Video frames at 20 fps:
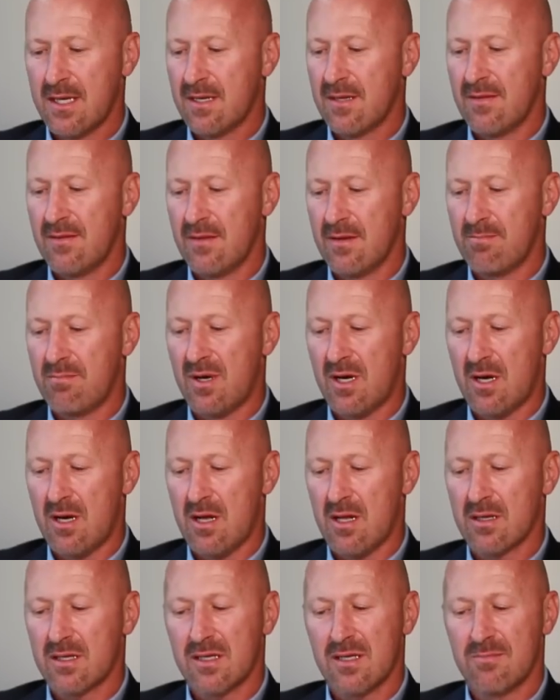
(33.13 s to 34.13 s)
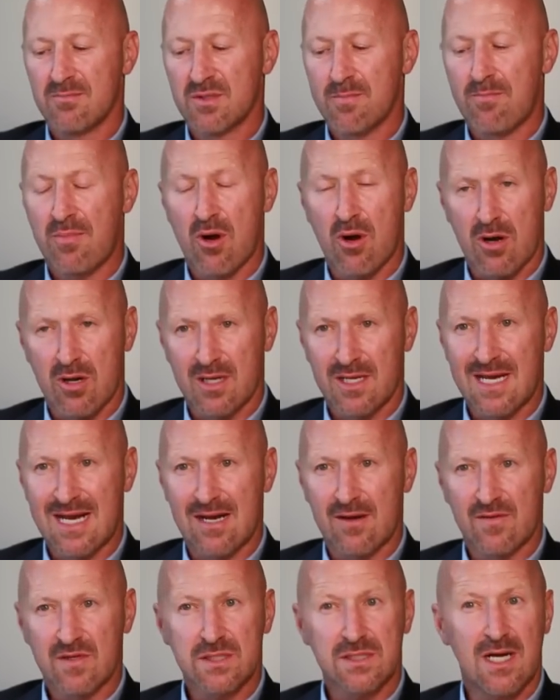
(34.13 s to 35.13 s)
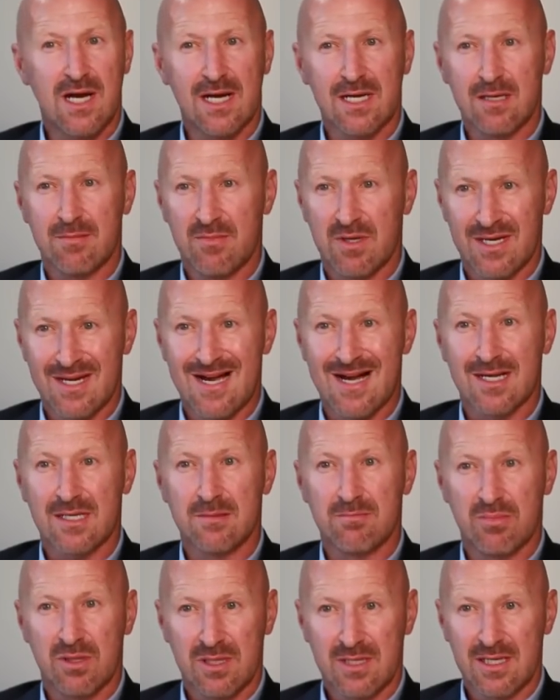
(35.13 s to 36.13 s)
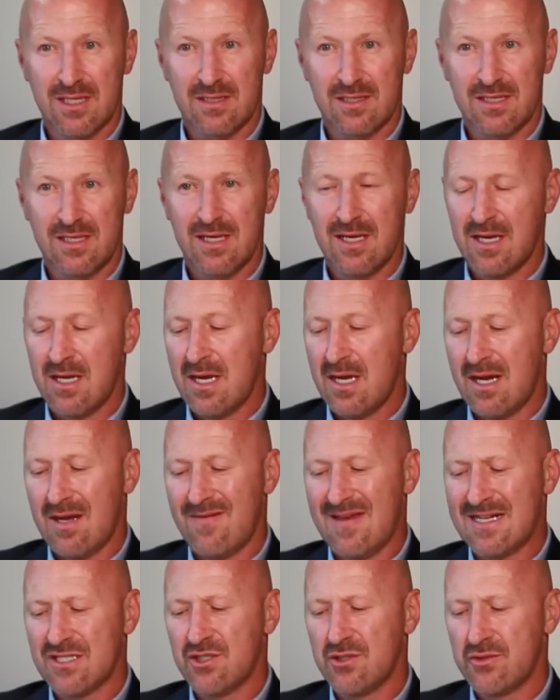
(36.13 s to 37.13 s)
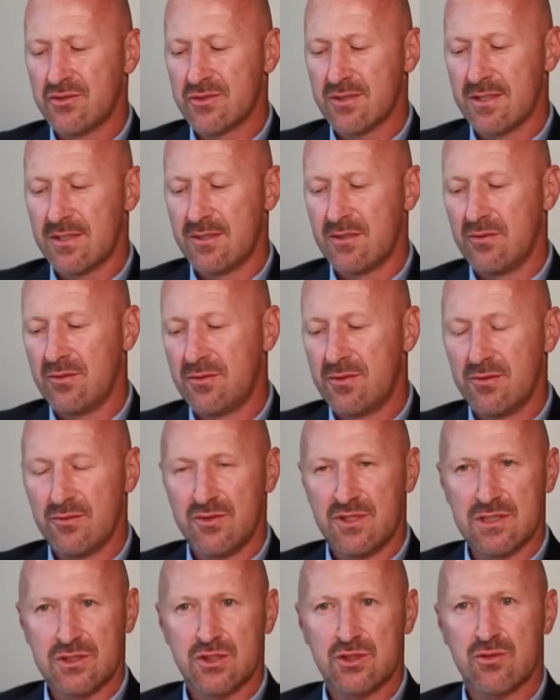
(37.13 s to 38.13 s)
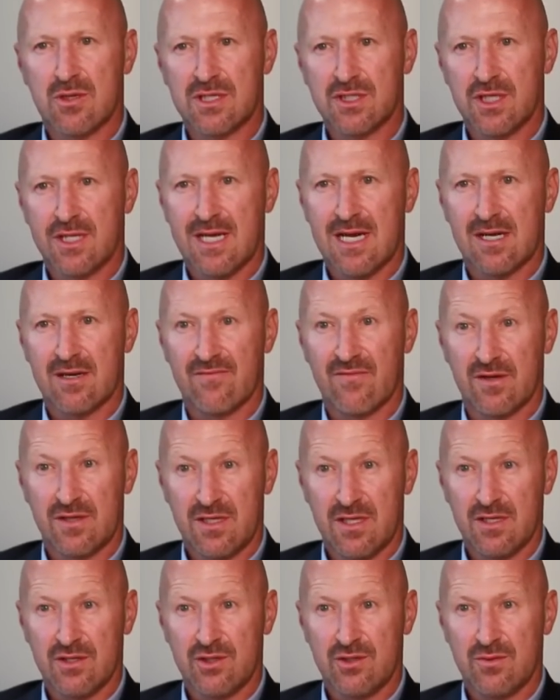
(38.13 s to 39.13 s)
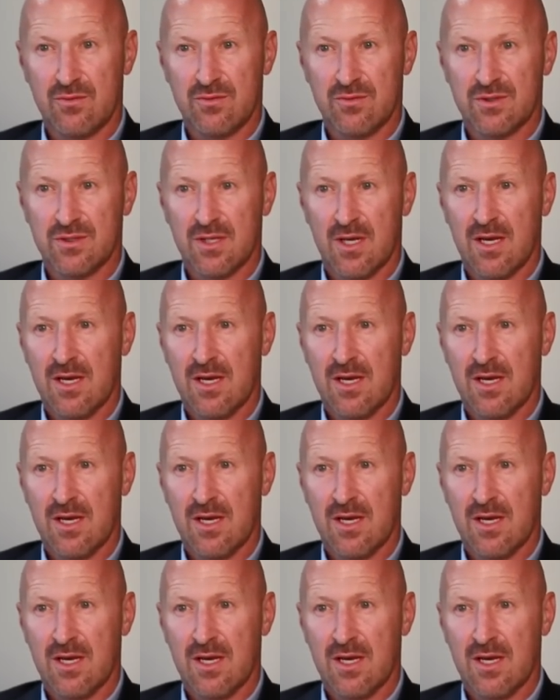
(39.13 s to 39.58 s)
The ball comes partly out of the socket but not completely, and that's usually due to just stretching out of the tissues.